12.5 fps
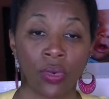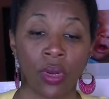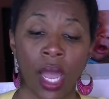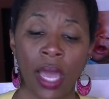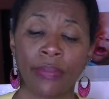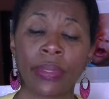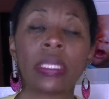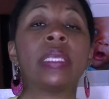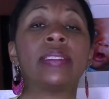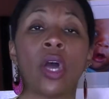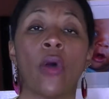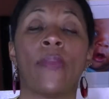Or God,
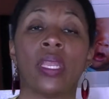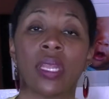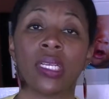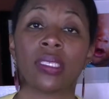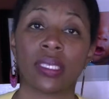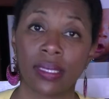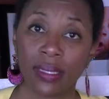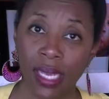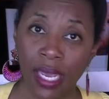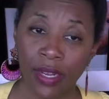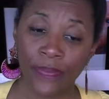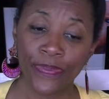please help me not to
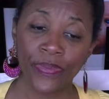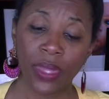sin.